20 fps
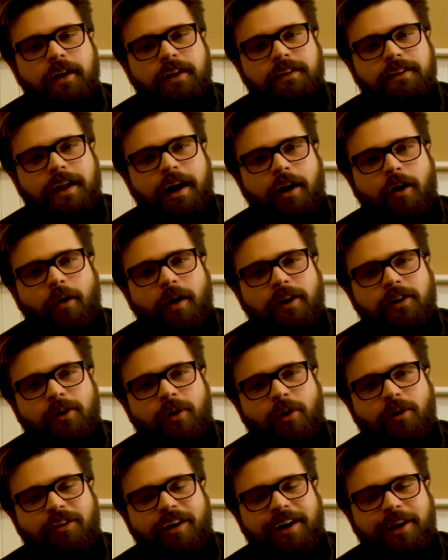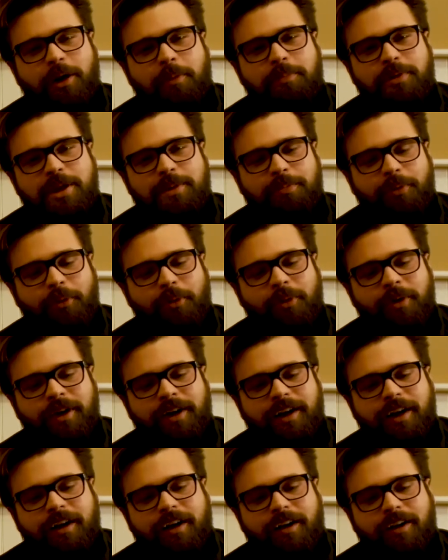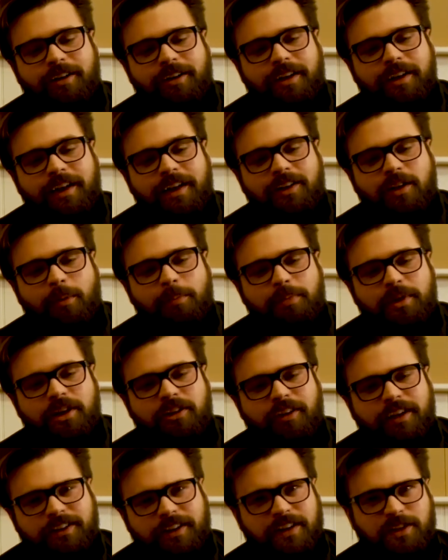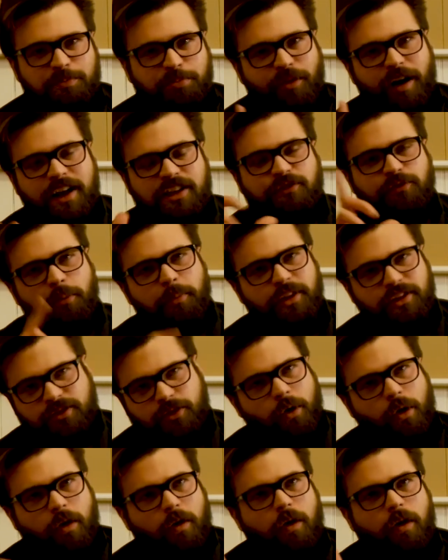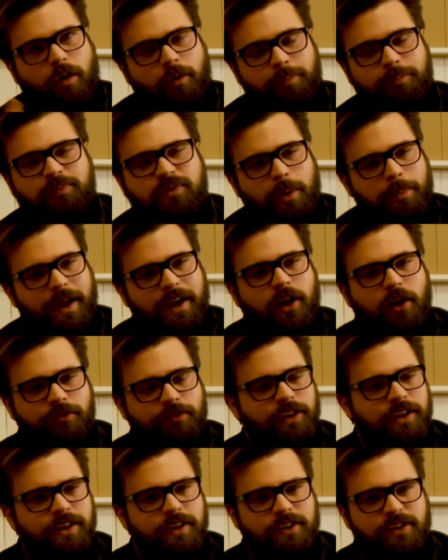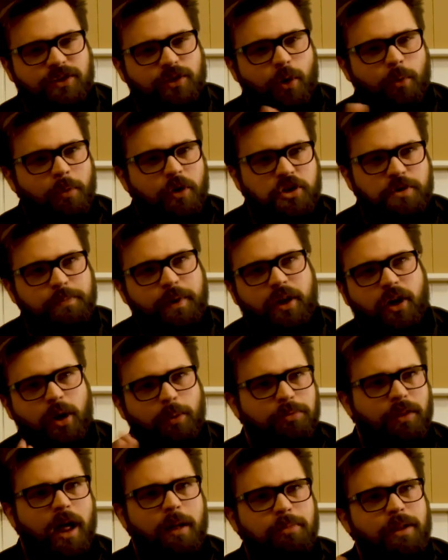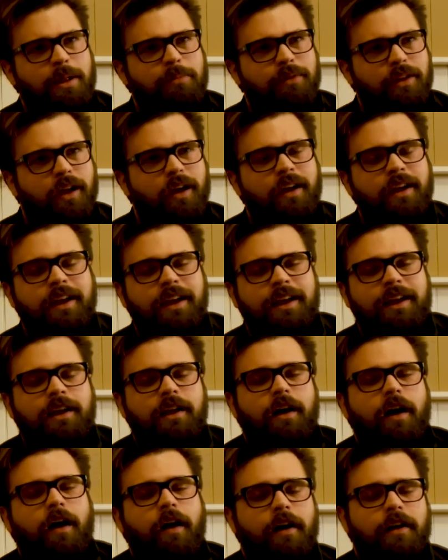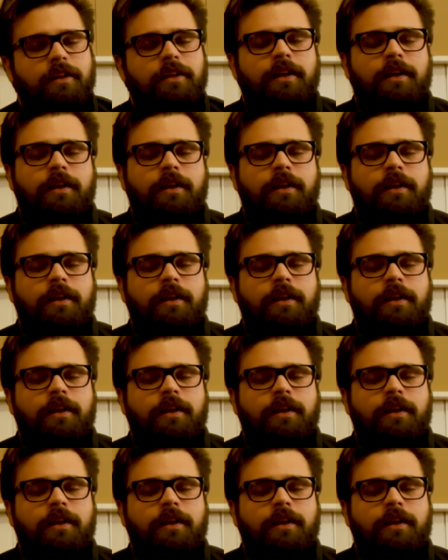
Now, I know a lot of people are going to end up being like, that's blasphemous. Oh, Tobacco Vanille is so much better, blah, blah, blah. All right.